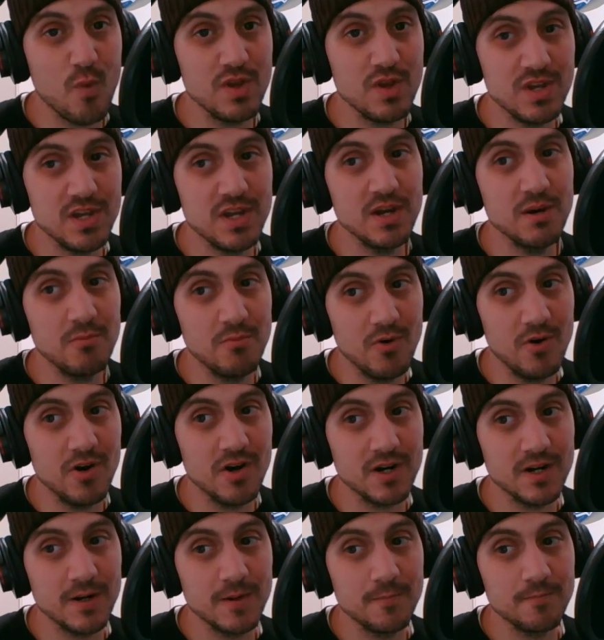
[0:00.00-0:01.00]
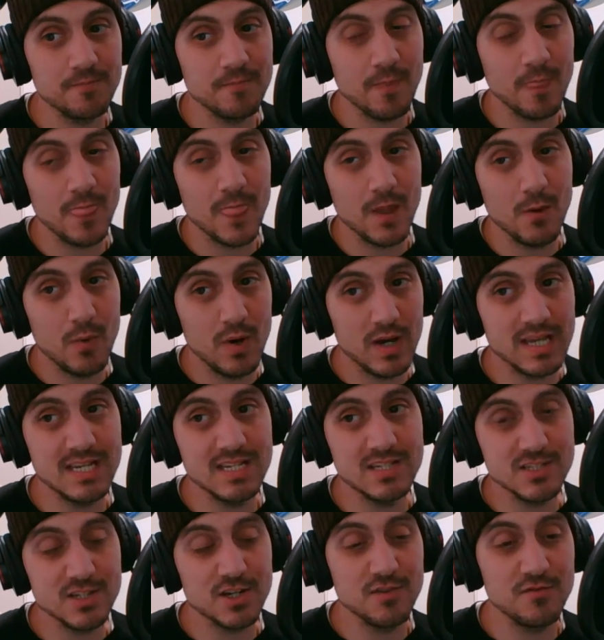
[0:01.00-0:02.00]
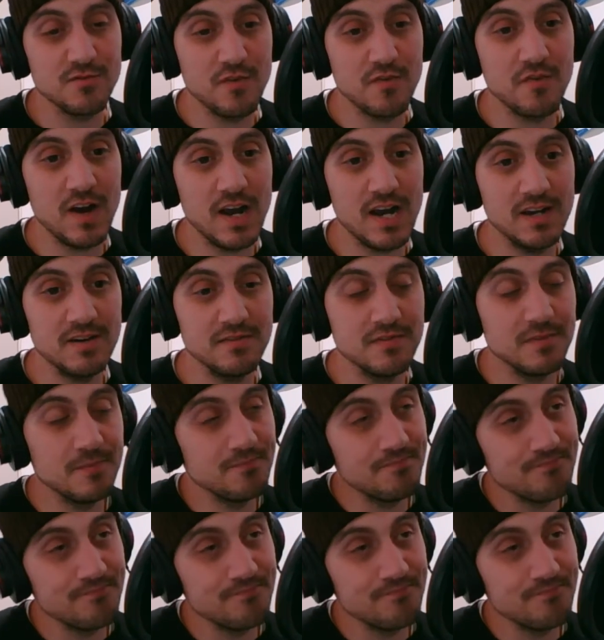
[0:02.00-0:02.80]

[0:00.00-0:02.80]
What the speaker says: year mark while he's looking for 5.